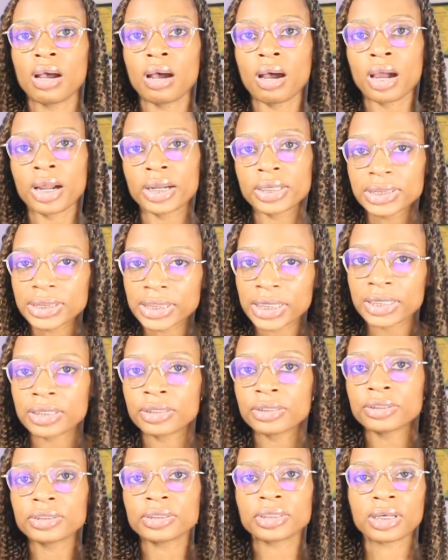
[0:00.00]
our
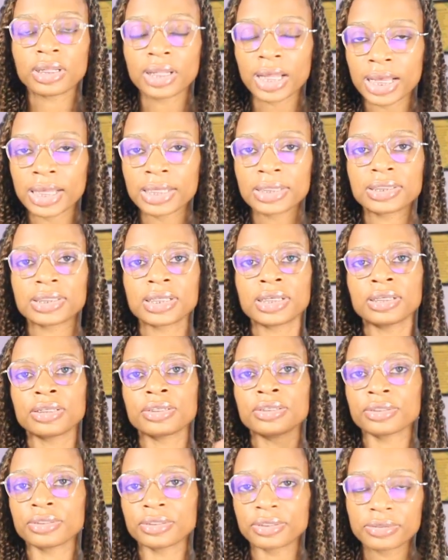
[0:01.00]
standards, the client
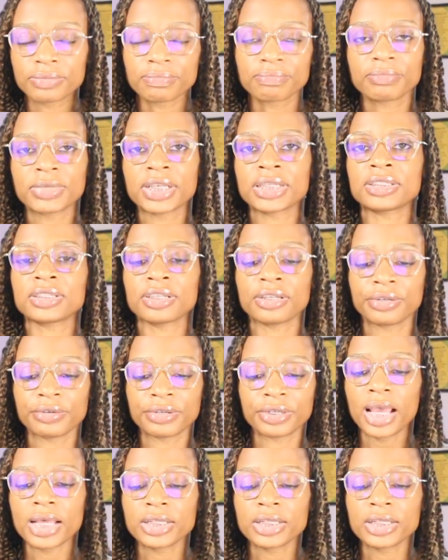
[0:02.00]
standards, etc.